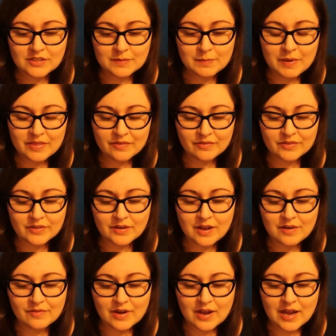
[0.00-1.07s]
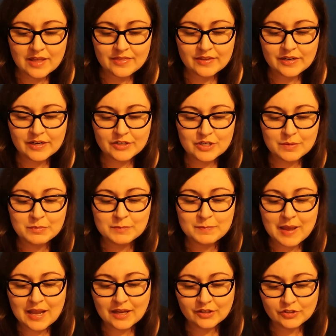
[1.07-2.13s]
the mother and the lover, and then it jumps
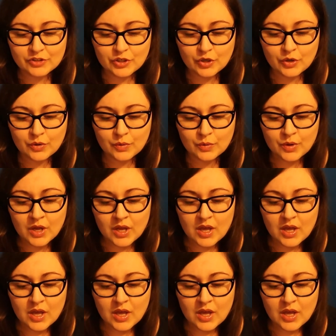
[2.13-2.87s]
back to